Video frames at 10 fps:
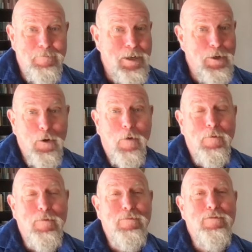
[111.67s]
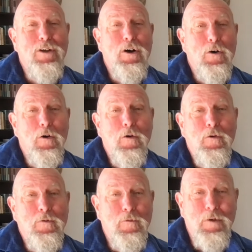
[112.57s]
May you
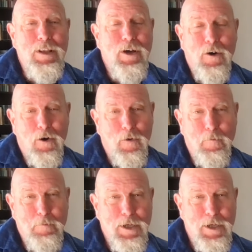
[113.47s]
overflow with hope.